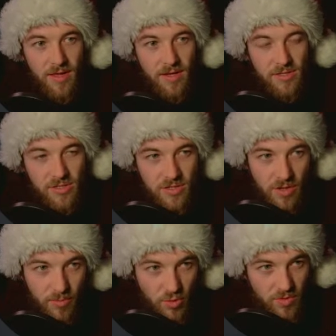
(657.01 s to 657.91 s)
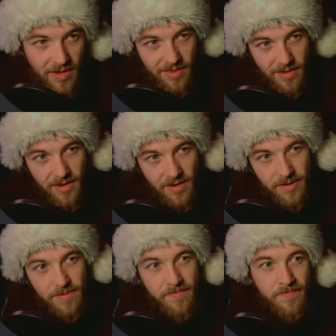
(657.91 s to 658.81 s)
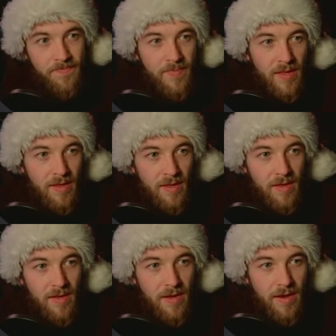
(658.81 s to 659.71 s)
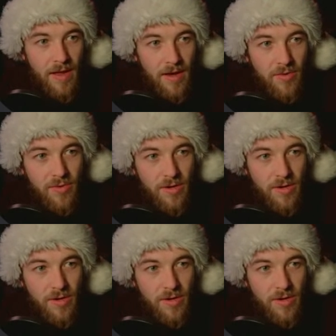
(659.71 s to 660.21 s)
It's just going to mutate the data. And now